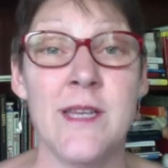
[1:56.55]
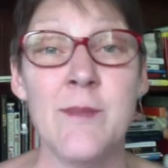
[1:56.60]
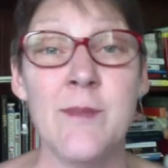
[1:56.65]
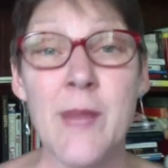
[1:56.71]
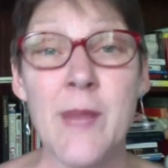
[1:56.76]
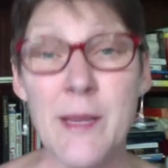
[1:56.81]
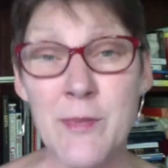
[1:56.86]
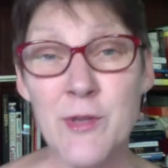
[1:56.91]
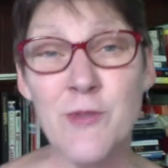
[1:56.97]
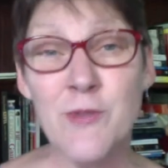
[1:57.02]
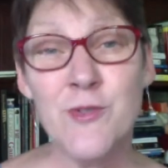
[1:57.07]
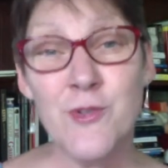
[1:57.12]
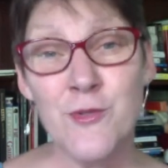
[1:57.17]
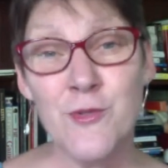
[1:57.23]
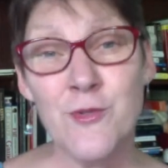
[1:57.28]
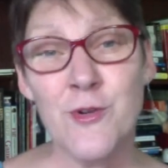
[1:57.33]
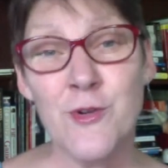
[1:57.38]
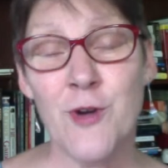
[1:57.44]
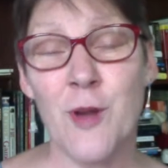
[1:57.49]
and maybe you
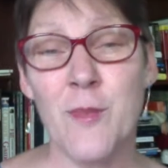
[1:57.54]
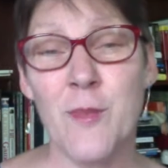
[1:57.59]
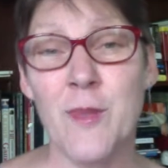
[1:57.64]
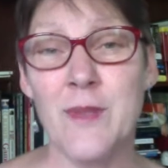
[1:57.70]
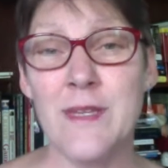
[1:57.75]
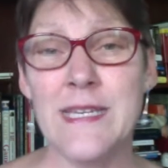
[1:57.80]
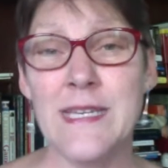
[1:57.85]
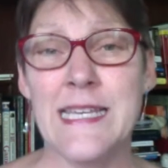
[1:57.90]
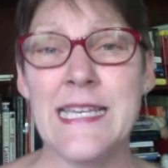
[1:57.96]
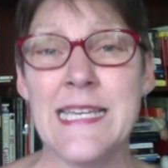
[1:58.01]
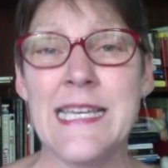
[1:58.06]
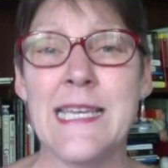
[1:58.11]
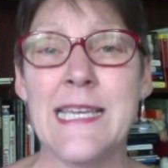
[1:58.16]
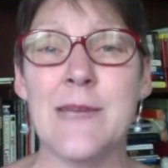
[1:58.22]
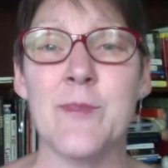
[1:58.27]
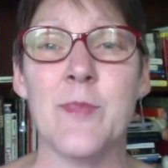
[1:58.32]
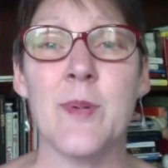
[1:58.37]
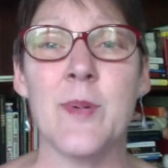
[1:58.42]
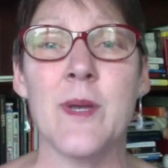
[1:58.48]
do crumble in a
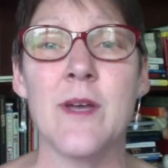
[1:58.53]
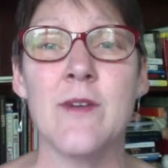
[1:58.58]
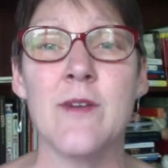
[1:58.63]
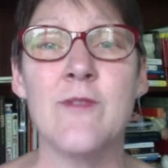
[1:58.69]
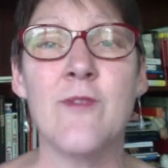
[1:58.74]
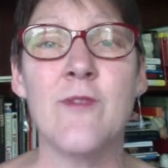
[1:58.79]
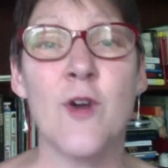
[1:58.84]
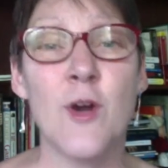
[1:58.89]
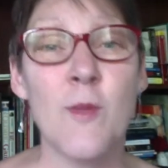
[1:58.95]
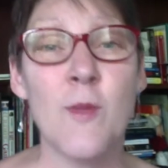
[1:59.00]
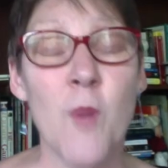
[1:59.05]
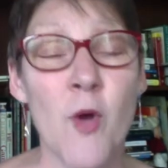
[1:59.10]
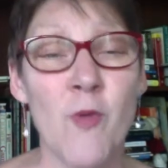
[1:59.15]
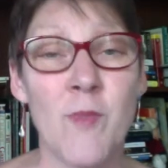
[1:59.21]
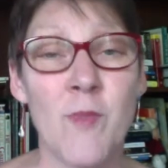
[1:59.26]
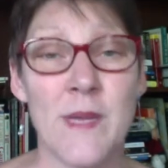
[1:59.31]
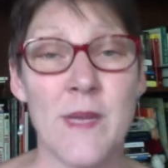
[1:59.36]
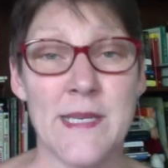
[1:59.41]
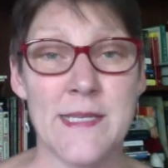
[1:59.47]
heap for a
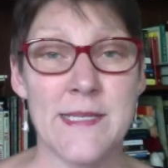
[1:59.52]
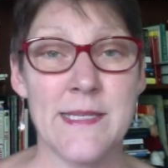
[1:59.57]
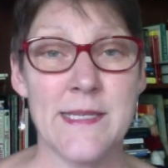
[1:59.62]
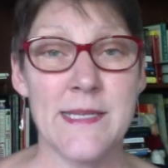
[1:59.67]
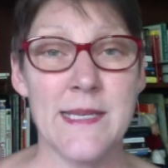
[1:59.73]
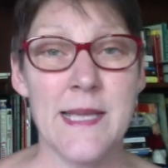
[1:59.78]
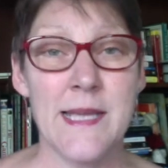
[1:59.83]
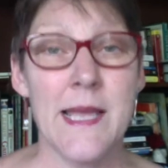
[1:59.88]
moment,